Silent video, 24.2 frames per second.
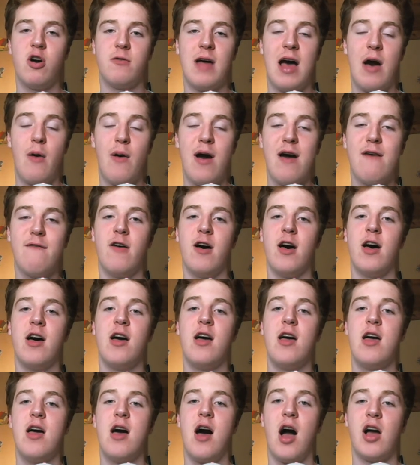However,
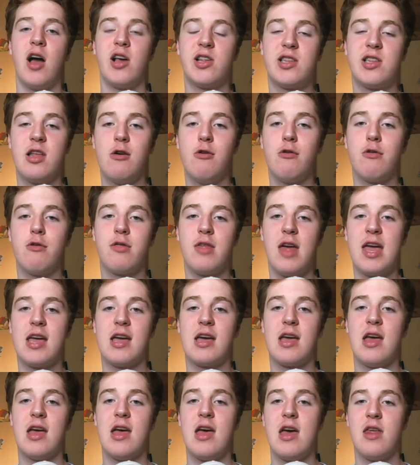I still
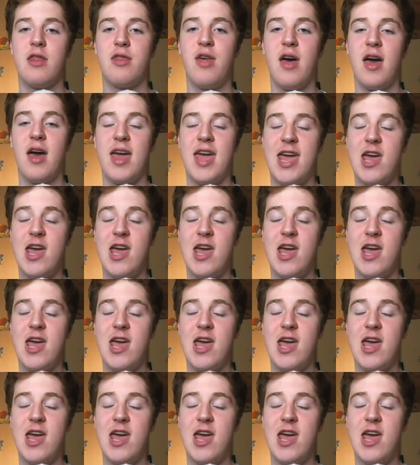think that